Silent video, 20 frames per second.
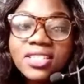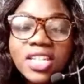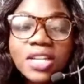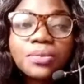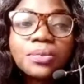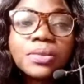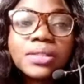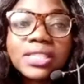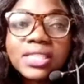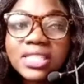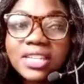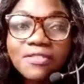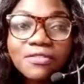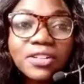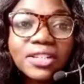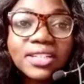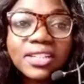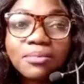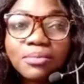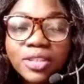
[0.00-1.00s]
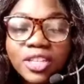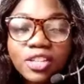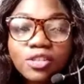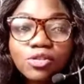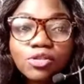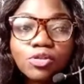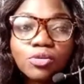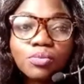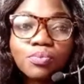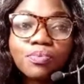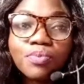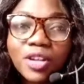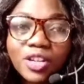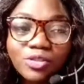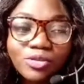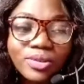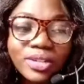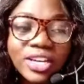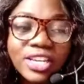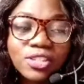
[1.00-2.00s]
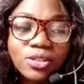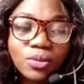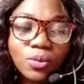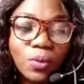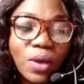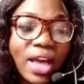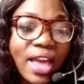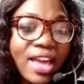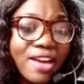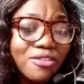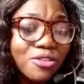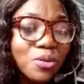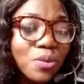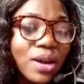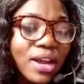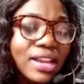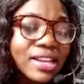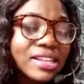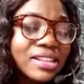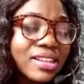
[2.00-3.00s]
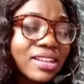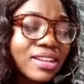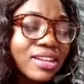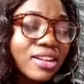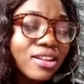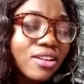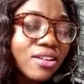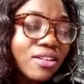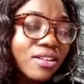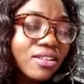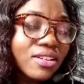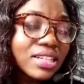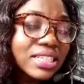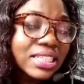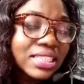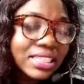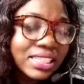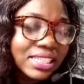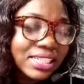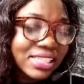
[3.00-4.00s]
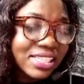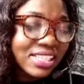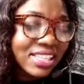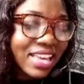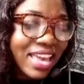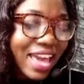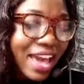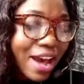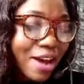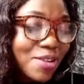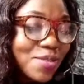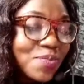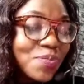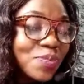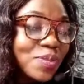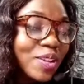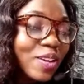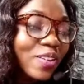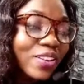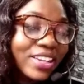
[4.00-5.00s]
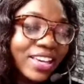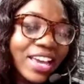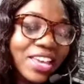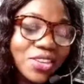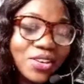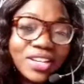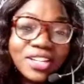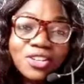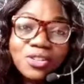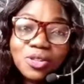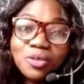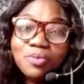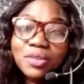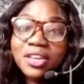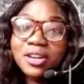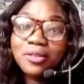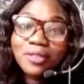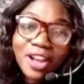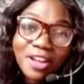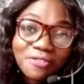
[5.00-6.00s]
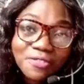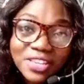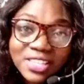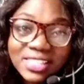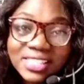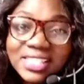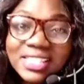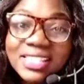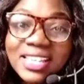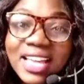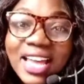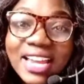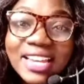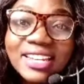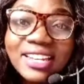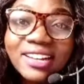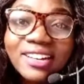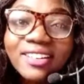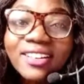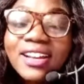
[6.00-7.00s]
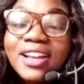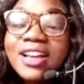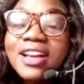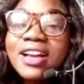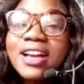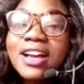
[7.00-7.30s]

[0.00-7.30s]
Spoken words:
they would definitely begin to patronize you. I have quite a long list here. Okay, you can also be a graphics designer.